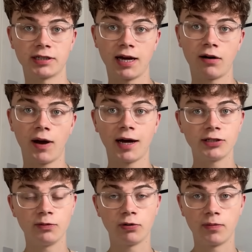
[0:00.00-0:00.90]
Now,
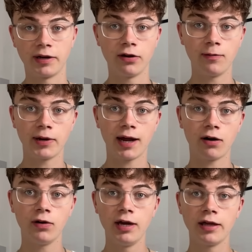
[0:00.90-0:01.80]
as you probably know by
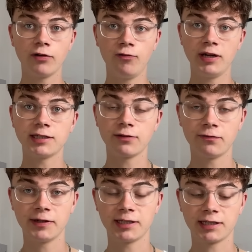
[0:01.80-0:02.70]
now, the reason
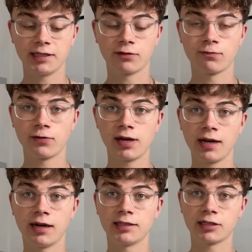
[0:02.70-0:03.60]
physics is a really
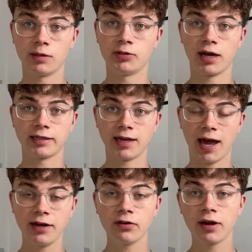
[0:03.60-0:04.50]
nice subject to
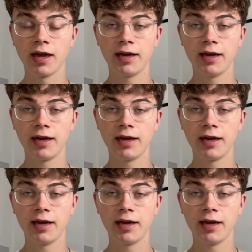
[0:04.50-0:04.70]
end on